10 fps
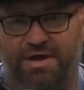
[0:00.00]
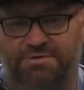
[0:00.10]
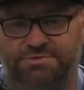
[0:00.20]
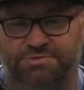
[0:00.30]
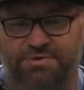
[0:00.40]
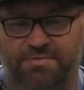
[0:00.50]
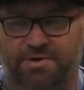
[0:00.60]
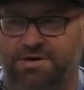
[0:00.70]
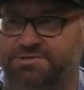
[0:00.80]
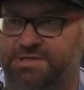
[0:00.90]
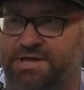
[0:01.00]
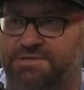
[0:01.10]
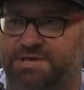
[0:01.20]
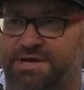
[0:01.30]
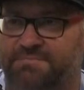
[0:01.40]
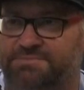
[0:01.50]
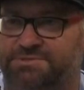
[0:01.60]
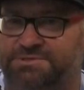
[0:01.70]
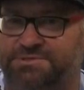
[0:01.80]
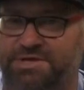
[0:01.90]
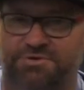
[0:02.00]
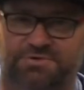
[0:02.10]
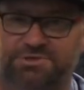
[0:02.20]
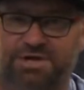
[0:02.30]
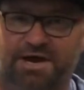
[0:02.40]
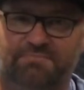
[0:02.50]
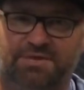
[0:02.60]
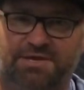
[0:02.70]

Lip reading: Factory sway bars, a lot of times, they do a job.